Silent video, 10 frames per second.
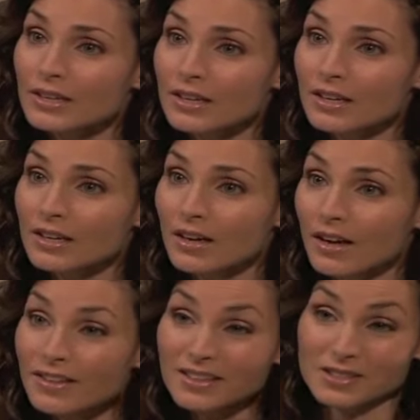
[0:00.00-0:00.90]
Yeah.
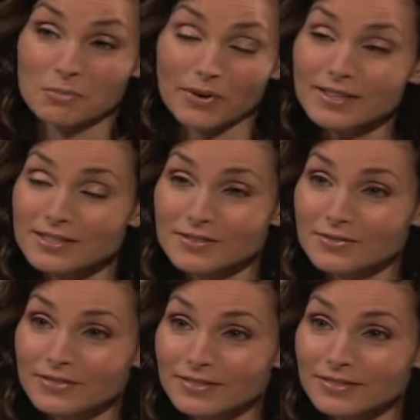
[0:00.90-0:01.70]
I think it's impressive.